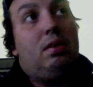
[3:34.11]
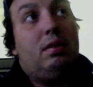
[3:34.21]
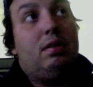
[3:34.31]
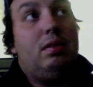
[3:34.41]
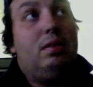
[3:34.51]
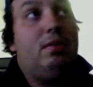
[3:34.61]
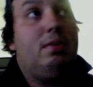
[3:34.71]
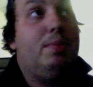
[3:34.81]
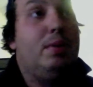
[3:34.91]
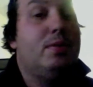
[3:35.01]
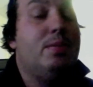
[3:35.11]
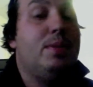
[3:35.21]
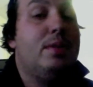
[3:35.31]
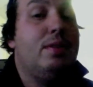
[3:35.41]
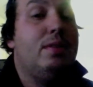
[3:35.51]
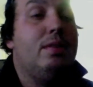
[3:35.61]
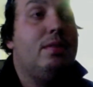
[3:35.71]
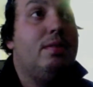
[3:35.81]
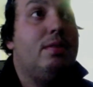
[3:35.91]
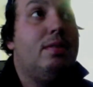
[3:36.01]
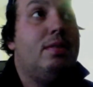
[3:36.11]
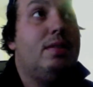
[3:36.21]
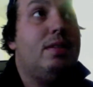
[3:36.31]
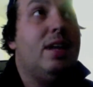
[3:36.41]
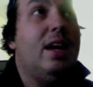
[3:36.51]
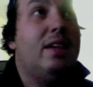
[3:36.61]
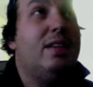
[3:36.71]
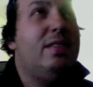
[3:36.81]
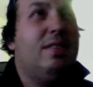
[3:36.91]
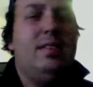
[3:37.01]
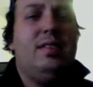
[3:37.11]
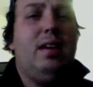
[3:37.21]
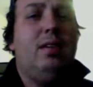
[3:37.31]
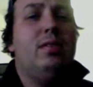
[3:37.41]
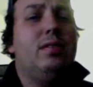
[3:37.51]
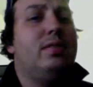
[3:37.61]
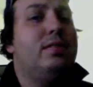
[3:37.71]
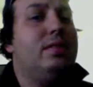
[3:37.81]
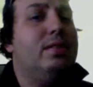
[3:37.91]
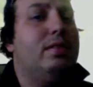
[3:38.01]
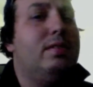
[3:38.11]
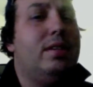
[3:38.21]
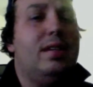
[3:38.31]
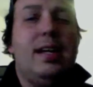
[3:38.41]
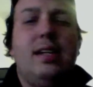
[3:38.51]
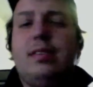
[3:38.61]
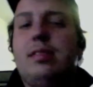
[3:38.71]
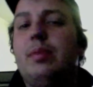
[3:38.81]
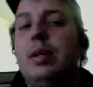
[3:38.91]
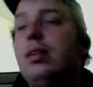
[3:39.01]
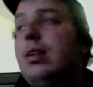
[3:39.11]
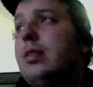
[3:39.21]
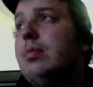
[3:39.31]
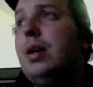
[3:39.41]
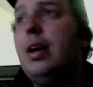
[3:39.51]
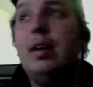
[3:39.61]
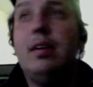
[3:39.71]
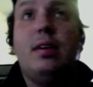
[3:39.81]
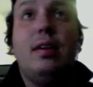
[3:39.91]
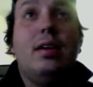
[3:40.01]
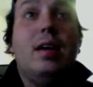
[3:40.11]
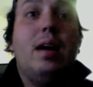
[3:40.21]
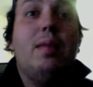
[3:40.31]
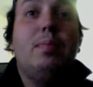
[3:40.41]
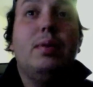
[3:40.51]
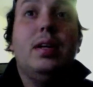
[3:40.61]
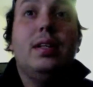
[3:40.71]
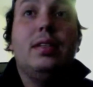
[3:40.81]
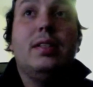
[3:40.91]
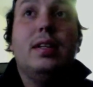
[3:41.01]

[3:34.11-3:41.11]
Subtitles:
He appears to be, he's got articles in the Nation about Occupy, but